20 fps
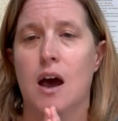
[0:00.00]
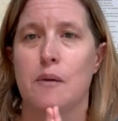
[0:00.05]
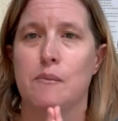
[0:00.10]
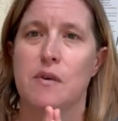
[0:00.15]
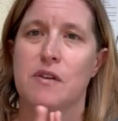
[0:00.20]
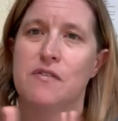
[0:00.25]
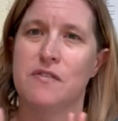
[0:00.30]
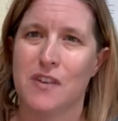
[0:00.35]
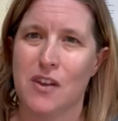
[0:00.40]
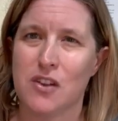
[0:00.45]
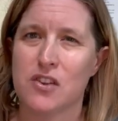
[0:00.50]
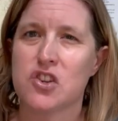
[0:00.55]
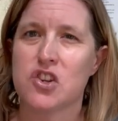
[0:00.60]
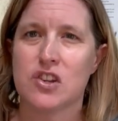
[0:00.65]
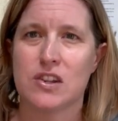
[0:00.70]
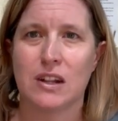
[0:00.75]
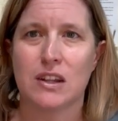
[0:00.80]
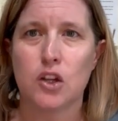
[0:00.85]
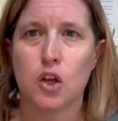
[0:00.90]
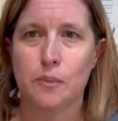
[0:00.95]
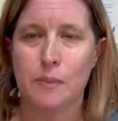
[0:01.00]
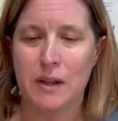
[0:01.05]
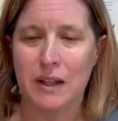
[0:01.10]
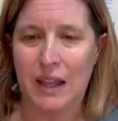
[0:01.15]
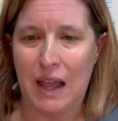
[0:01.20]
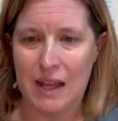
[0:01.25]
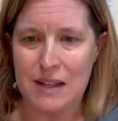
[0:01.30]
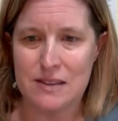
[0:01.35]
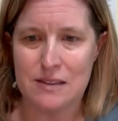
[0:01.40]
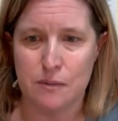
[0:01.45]
It feels just a little bit
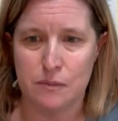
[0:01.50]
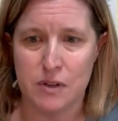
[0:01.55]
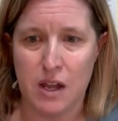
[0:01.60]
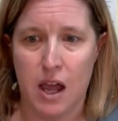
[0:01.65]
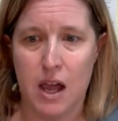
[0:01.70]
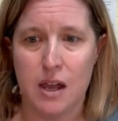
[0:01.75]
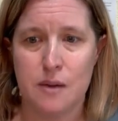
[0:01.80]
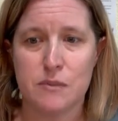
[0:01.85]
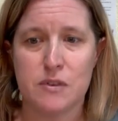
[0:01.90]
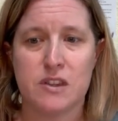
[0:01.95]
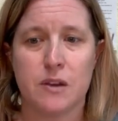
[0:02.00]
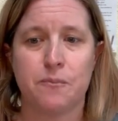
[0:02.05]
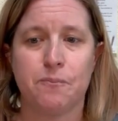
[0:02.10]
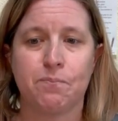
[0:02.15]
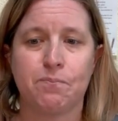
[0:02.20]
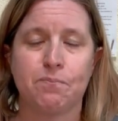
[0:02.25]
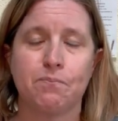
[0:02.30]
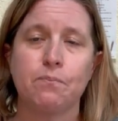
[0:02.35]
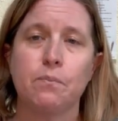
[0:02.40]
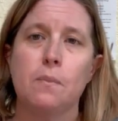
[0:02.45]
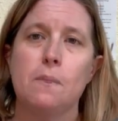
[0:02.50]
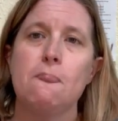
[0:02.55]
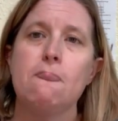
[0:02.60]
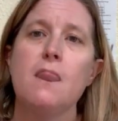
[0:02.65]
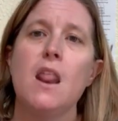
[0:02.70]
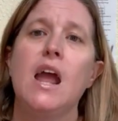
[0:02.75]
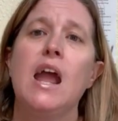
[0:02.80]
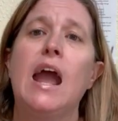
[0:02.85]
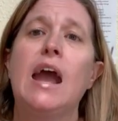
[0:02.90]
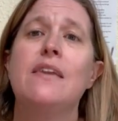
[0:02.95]
light sometimes.
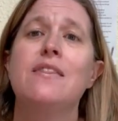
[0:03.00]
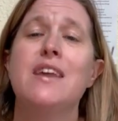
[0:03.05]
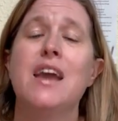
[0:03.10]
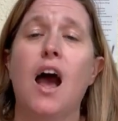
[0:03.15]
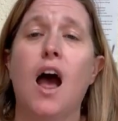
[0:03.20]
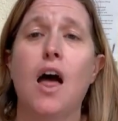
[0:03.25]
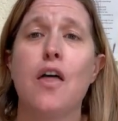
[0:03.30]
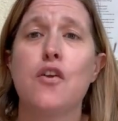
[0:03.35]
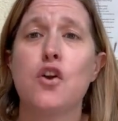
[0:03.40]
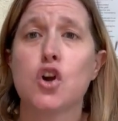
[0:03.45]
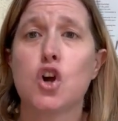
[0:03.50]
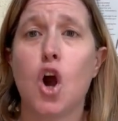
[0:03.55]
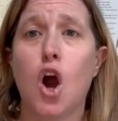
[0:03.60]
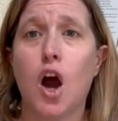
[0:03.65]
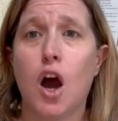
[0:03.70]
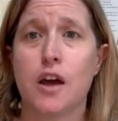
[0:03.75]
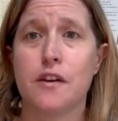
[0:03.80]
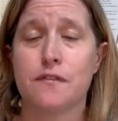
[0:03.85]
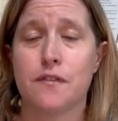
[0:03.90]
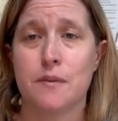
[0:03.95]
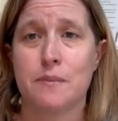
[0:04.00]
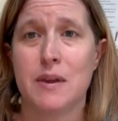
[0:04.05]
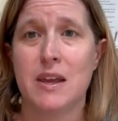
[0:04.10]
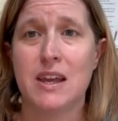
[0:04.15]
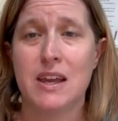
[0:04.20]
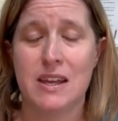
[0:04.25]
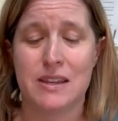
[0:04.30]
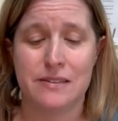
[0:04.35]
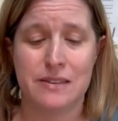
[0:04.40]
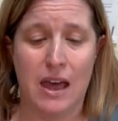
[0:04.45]
And the other con for
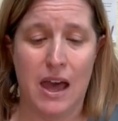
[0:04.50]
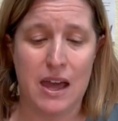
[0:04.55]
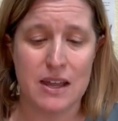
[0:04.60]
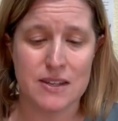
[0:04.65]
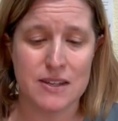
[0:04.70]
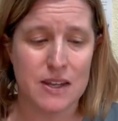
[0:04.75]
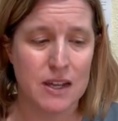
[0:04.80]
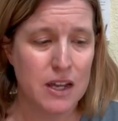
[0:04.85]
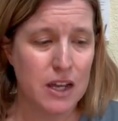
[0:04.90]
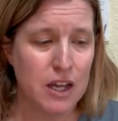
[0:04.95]
me is that